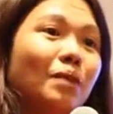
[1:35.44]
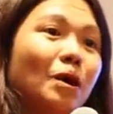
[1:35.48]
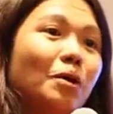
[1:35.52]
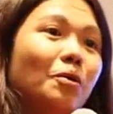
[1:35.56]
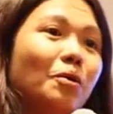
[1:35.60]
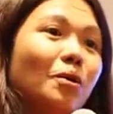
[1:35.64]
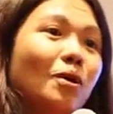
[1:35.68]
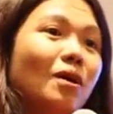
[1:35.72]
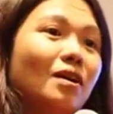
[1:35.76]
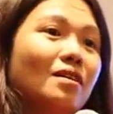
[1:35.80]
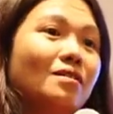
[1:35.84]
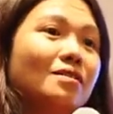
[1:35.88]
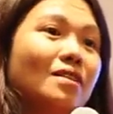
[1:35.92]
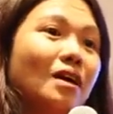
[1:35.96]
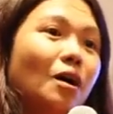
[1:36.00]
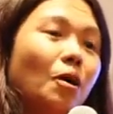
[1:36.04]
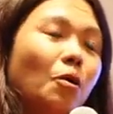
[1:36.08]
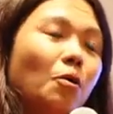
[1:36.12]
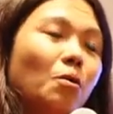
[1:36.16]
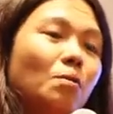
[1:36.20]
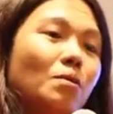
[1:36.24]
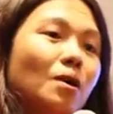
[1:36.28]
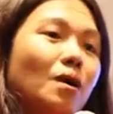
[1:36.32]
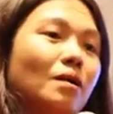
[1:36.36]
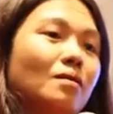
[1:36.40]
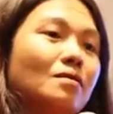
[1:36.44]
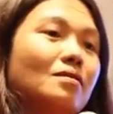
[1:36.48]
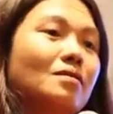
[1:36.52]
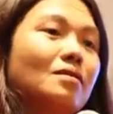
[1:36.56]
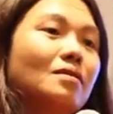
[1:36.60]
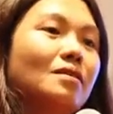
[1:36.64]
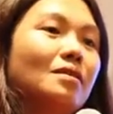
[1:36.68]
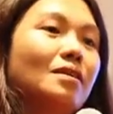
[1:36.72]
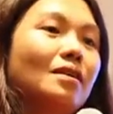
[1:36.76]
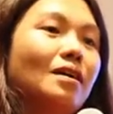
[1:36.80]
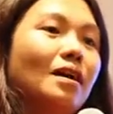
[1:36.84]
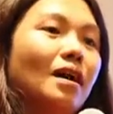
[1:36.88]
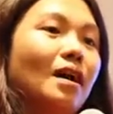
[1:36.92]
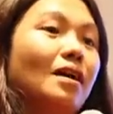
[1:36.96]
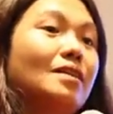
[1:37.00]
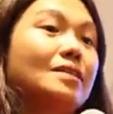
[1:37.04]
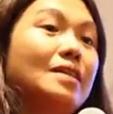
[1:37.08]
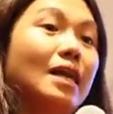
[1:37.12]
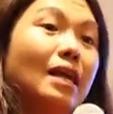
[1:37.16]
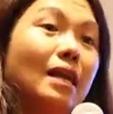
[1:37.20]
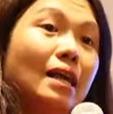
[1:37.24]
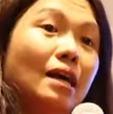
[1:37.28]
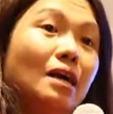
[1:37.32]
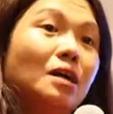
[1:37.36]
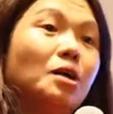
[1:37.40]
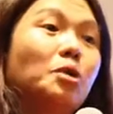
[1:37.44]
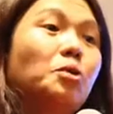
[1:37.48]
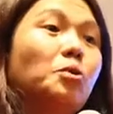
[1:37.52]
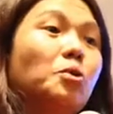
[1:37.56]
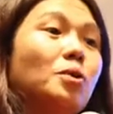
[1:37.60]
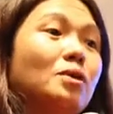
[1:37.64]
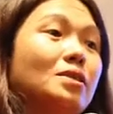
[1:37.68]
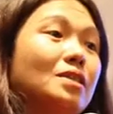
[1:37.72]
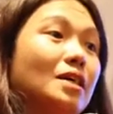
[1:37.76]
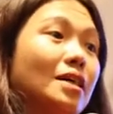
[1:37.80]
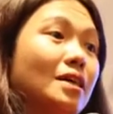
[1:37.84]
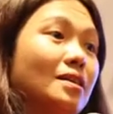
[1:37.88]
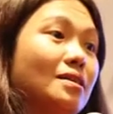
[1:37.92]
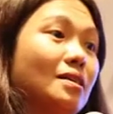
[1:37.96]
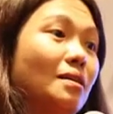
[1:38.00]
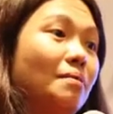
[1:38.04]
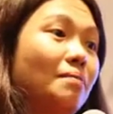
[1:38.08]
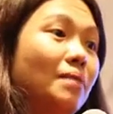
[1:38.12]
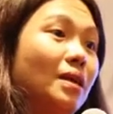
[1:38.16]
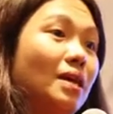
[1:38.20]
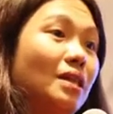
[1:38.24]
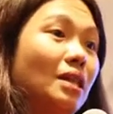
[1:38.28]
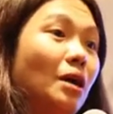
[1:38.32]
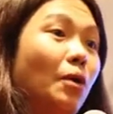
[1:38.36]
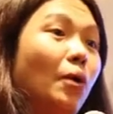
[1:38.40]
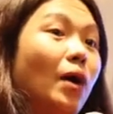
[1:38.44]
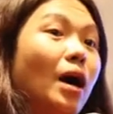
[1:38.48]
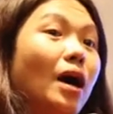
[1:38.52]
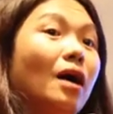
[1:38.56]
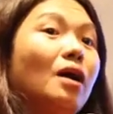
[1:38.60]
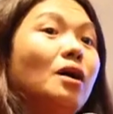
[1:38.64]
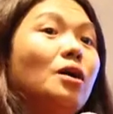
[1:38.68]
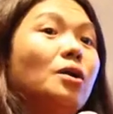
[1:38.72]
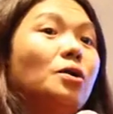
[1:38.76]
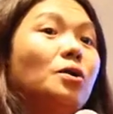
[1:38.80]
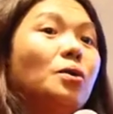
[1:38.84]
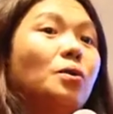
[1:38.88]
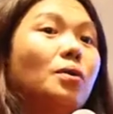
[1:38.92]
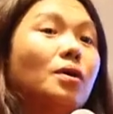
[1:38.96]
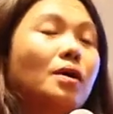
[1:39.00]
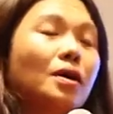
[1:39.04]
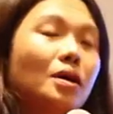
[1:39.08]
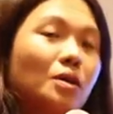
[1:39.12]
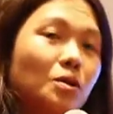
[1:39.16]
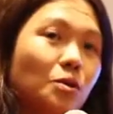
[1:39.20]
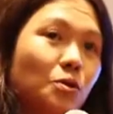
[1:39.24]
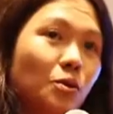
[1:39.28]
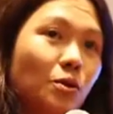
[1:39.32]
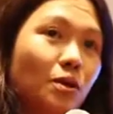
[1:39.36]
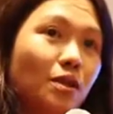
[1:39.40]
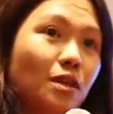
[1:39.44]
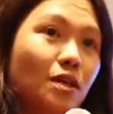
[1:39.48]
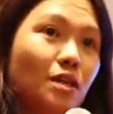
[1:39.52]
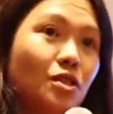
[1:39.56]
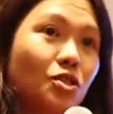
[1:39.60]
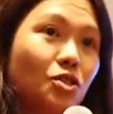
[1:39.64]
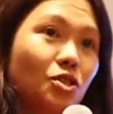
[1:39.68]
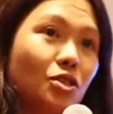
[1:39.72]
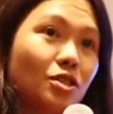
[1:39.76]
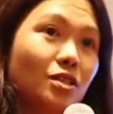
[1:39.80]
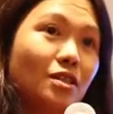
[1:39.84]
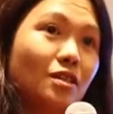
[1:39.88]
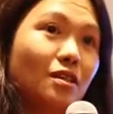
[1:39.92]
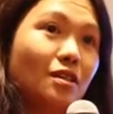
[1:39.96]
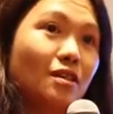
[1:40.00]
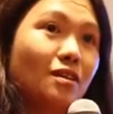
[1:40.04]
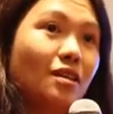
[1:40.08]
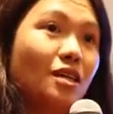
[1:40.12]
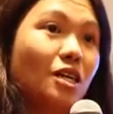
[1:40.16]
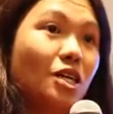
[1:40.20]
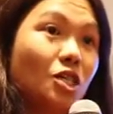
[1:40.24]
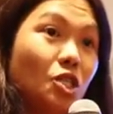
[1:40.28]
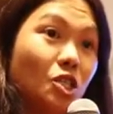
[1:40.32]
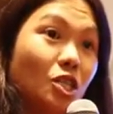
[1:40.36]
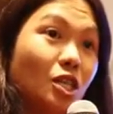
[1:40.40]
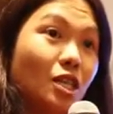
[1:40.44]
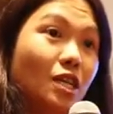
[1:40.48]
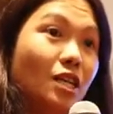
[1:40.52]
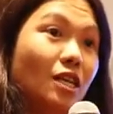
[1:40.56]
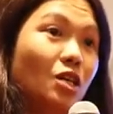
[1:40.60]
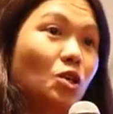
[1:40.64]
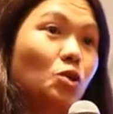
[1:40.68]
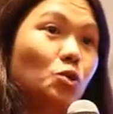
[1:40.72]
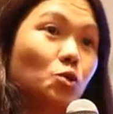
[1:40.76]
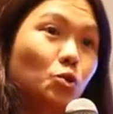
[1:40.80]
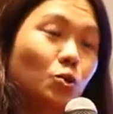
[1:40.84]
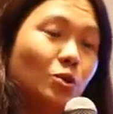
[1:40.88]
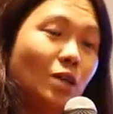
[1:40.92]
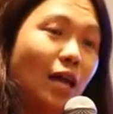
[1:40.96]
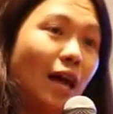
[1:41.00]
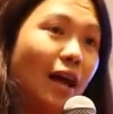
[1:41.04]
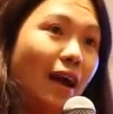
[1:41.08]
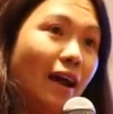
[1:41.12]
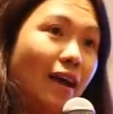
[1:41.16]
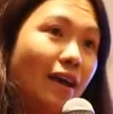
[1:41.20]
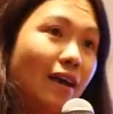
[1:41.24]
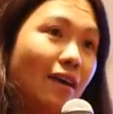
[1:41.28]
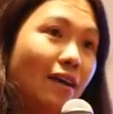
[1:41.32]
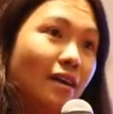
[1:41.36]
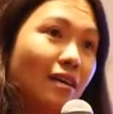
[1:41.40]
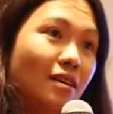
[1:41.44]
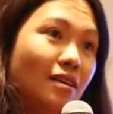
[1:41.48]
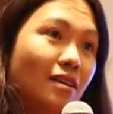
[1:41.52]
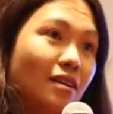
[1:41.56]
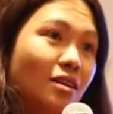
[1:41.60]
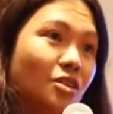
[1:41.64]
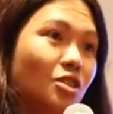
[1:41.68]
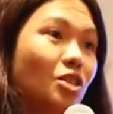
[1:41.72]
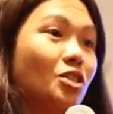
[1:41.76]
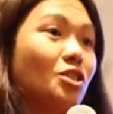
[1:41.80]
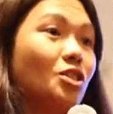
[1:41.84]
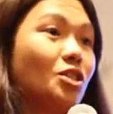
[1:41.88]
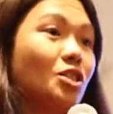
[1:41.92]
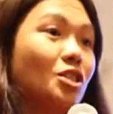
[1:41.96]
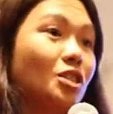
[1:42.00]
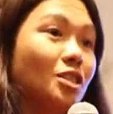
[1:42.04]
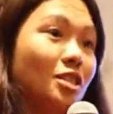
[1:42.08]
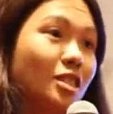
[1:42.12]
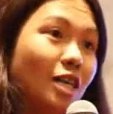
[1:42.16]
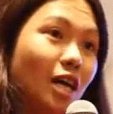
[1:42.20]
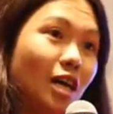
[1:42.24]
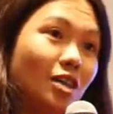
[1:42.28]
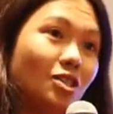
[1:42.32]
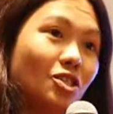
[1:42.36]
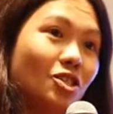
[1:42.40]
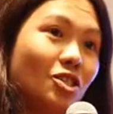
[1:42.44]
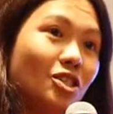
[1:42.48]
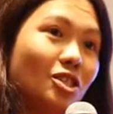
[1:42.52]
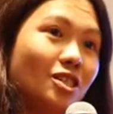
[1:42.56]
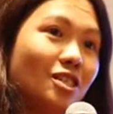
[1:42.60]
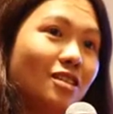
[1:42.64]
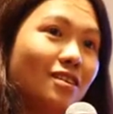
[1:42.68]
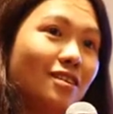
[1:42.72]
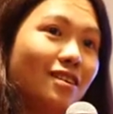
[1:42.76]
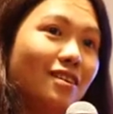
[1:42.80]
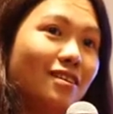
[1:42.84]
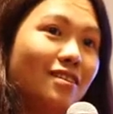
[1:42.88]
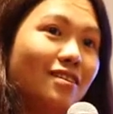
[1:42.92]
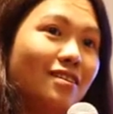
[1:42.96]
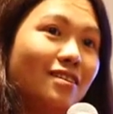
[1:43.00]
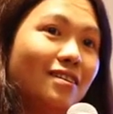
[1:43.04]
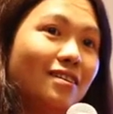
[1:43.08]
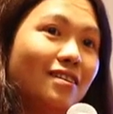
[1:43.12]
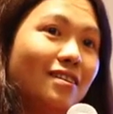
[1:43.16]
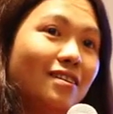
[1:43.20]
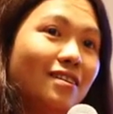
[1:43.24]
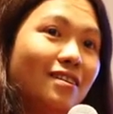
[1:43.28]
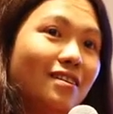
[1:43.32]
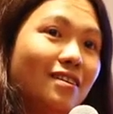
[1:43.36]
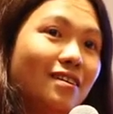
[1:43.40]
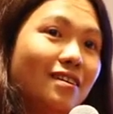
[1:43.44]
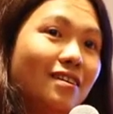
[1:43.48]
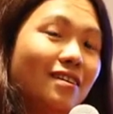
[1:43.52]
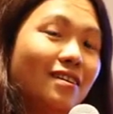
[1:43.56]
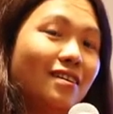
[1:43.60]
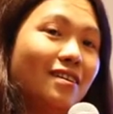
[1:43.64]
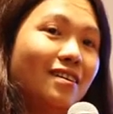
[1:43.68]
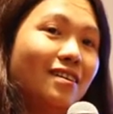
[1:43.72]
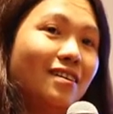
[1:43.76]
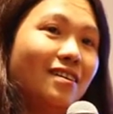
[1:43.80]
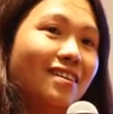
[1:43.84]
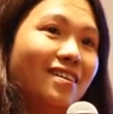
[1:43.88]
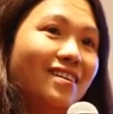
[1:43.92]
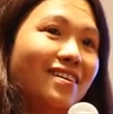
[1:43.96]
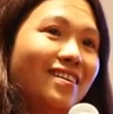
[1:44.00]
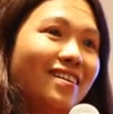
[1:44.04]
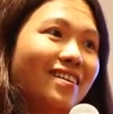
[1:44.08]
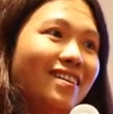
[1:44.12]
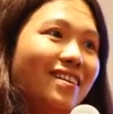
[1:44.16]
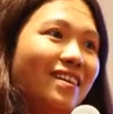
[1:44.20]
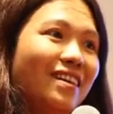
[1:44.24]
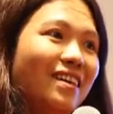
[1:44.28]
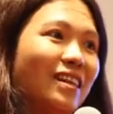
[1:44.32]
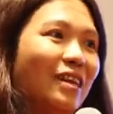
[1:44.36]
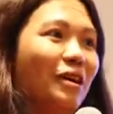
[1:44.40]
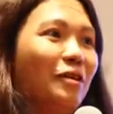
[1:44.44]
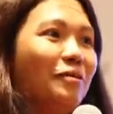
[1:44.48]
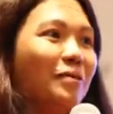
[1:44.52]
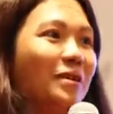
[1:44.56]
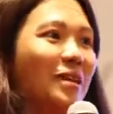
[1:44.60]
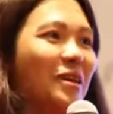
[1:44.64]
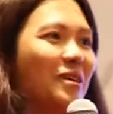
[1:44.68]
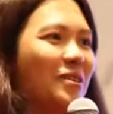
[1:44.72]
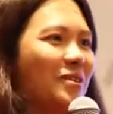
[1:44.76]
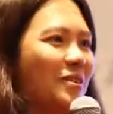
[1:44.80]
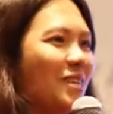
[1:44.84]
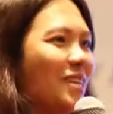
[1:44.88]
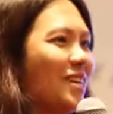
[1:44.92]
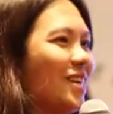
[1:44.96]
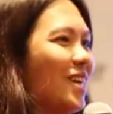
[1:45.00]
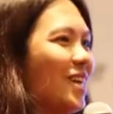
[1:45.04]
the reporting system has been further evolved. Even under United Nations and European Union, more guidance and introductions are being introduced in. Some of them are even